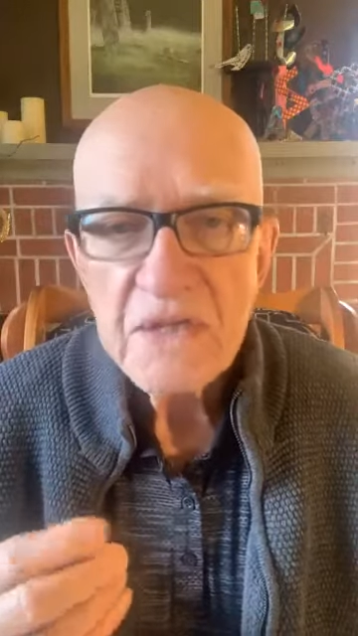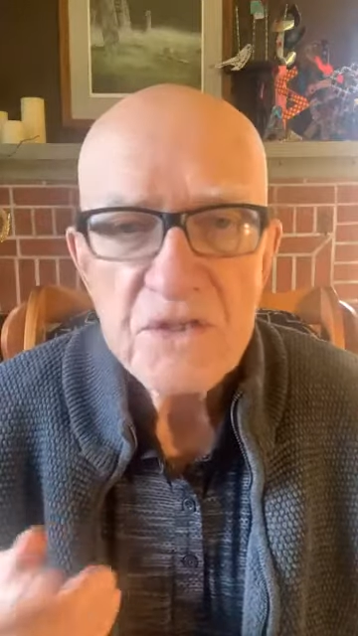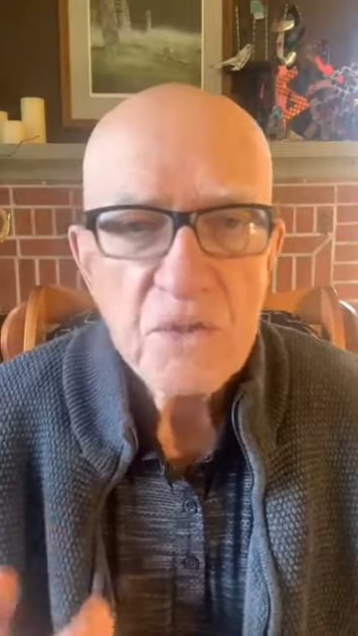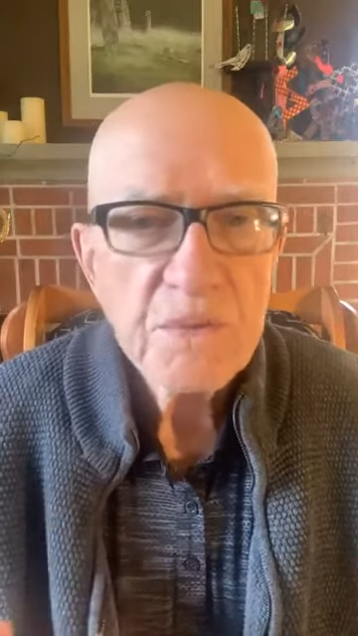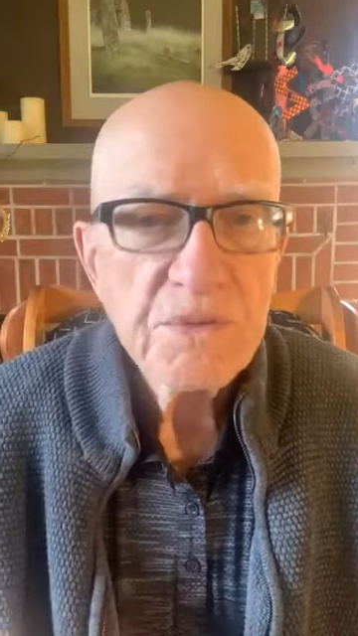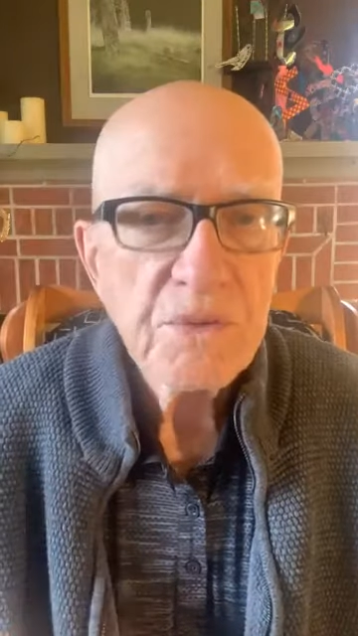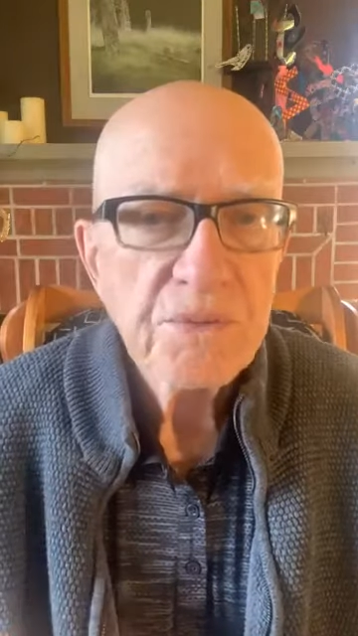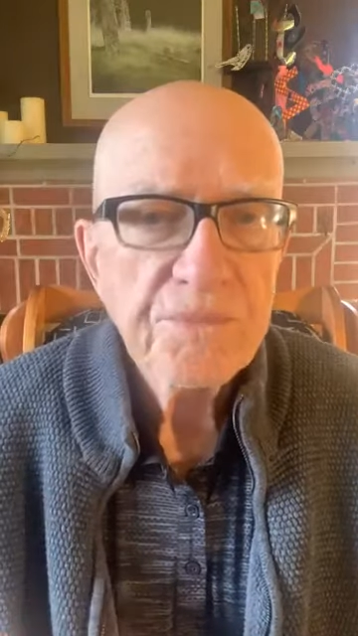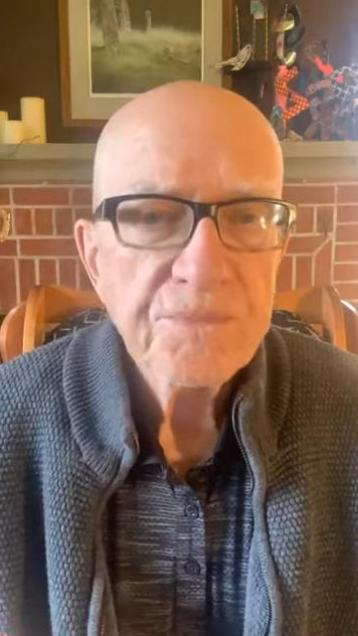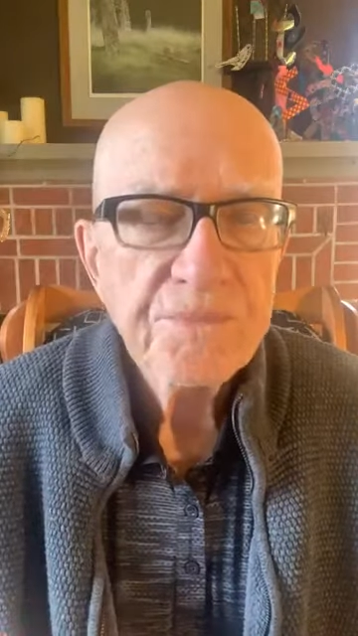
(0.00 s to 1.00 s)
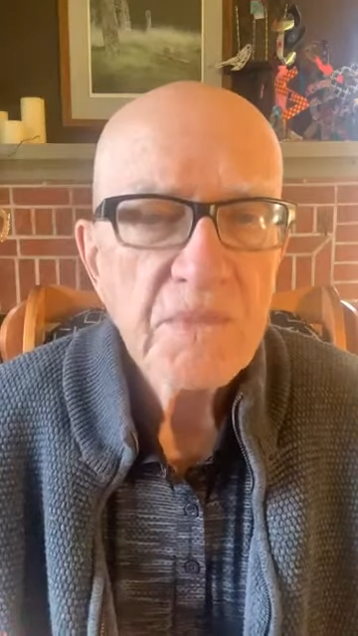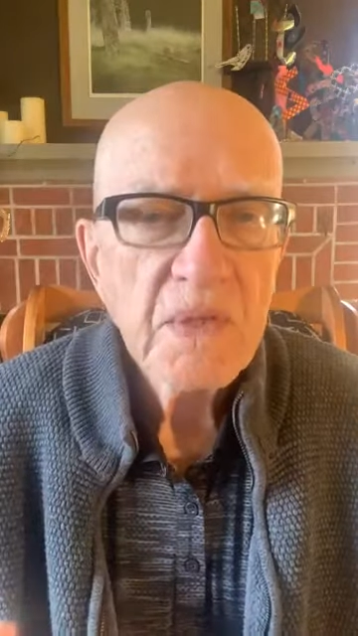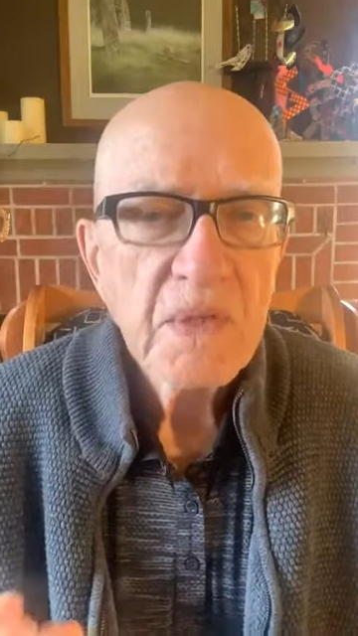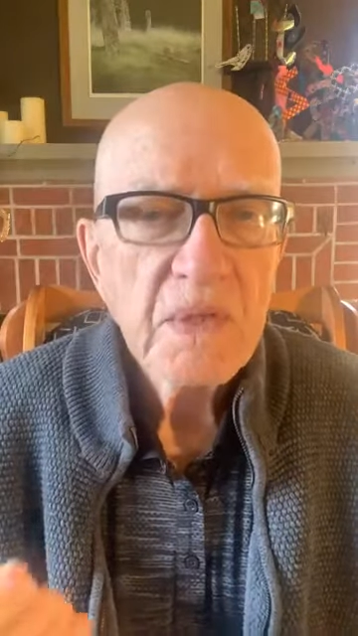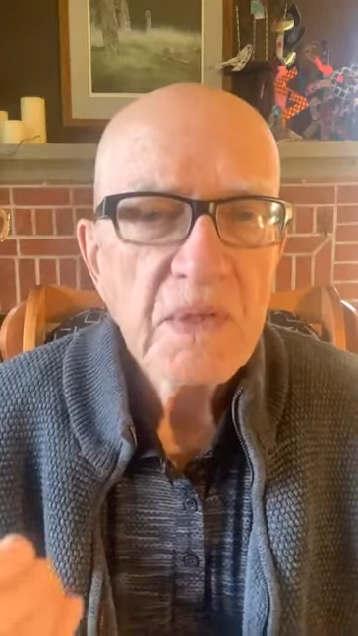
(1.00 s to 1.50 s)
And so with you.
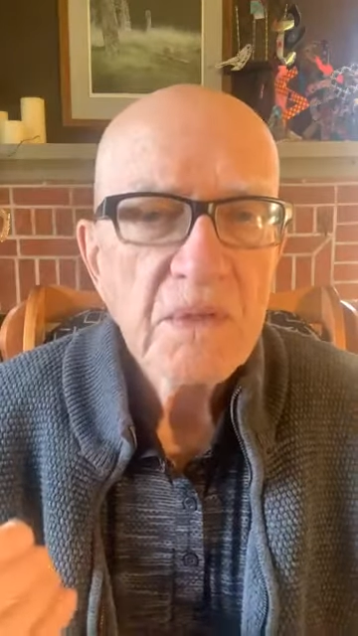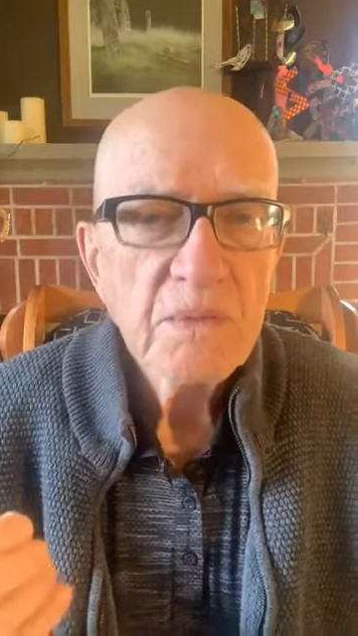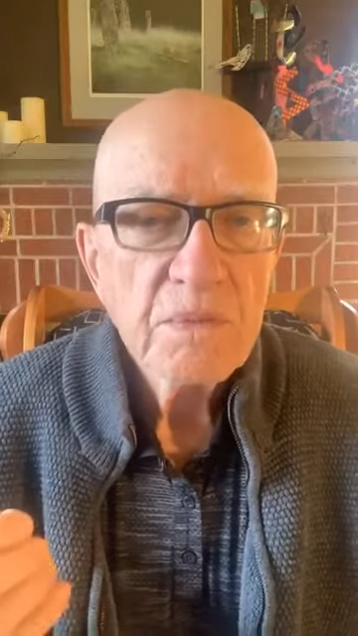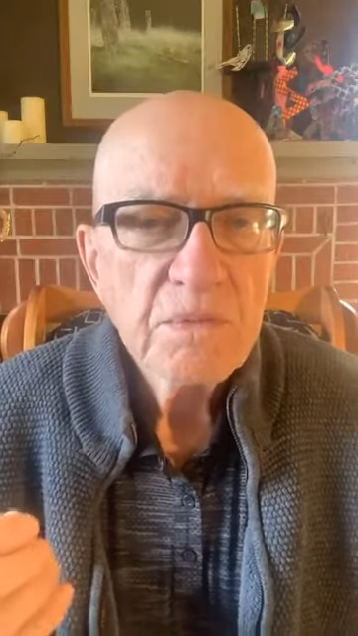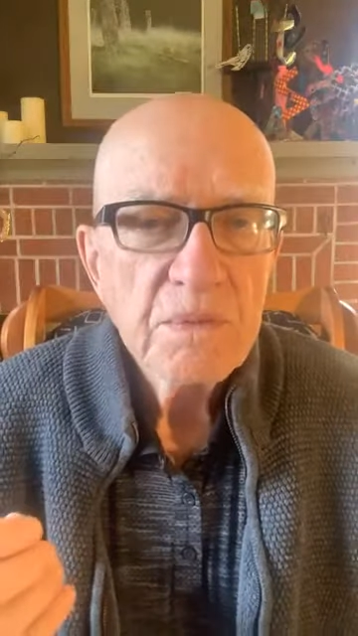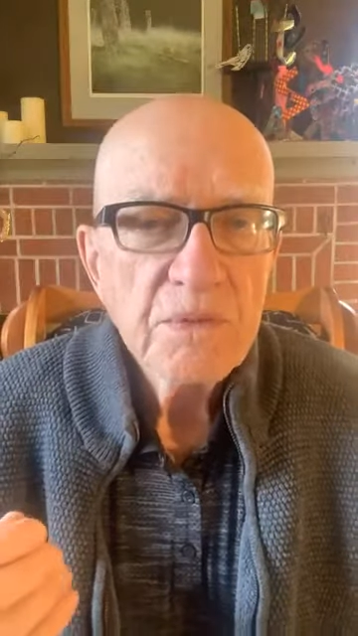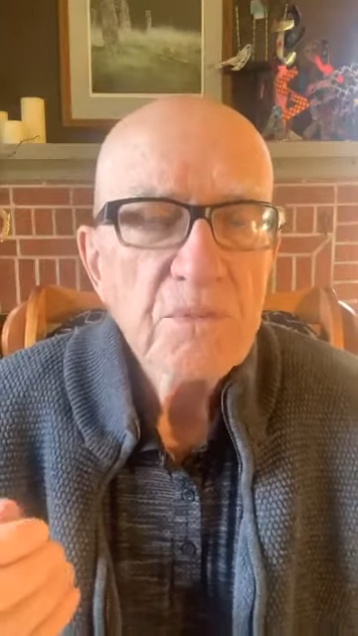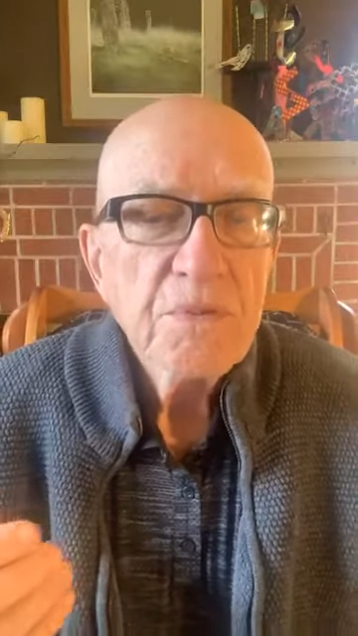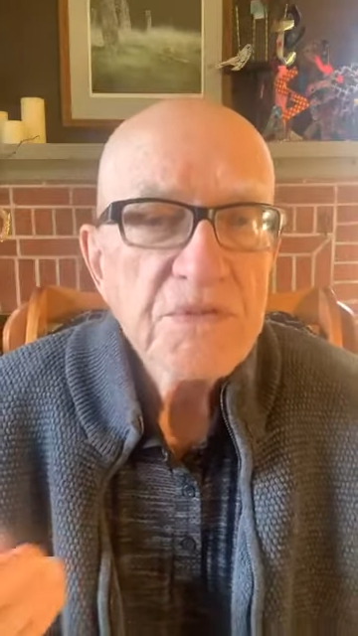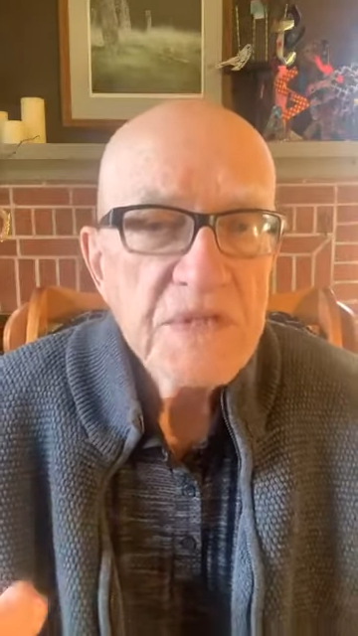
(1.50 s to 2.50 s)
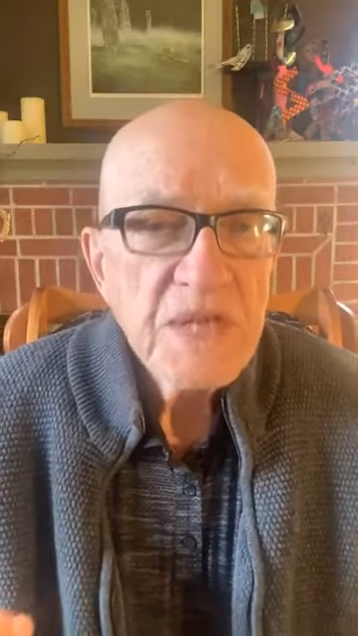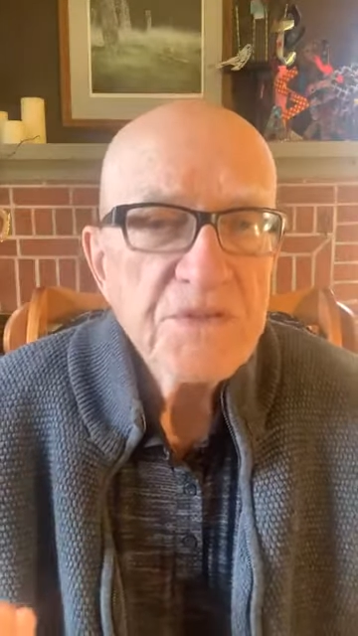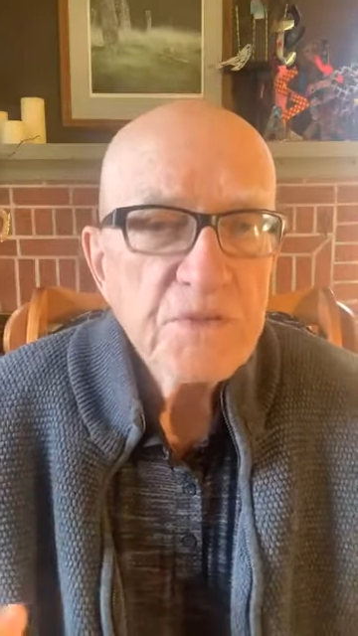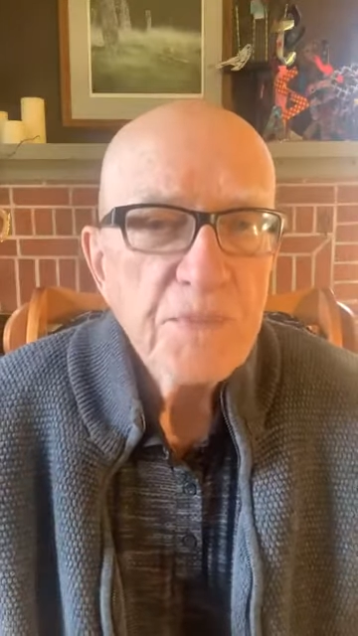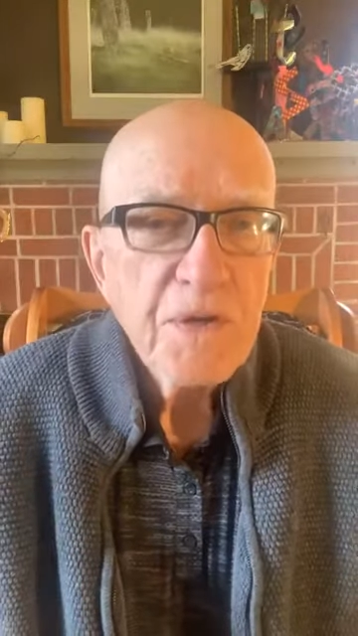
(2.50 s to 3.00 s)
You
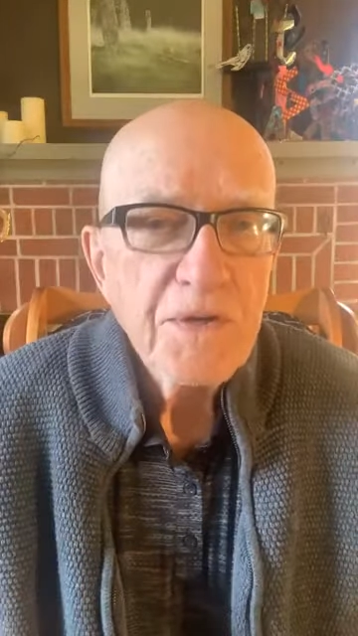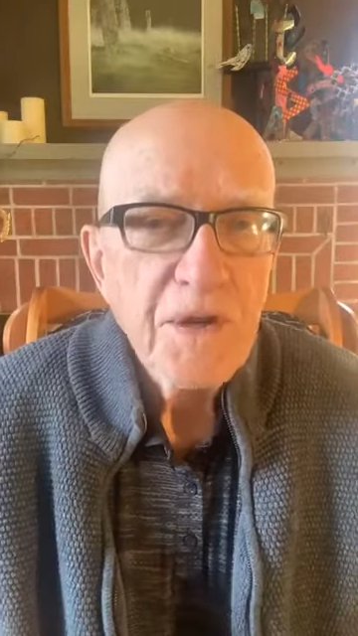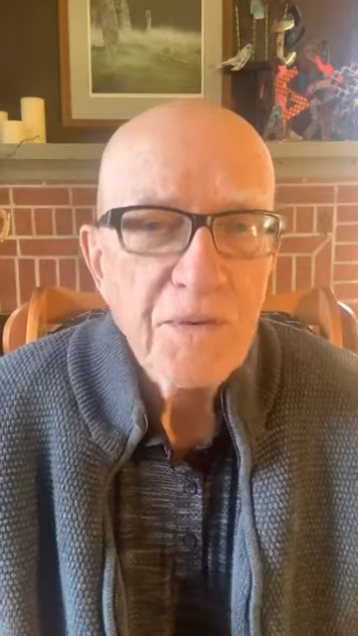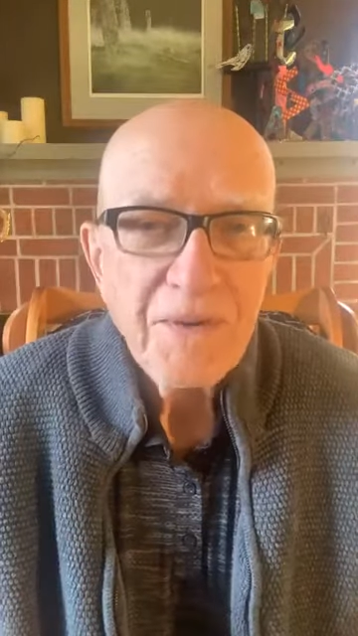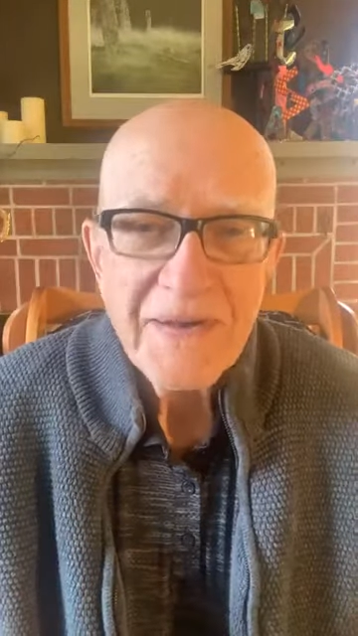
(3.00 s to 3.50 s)
possess your partner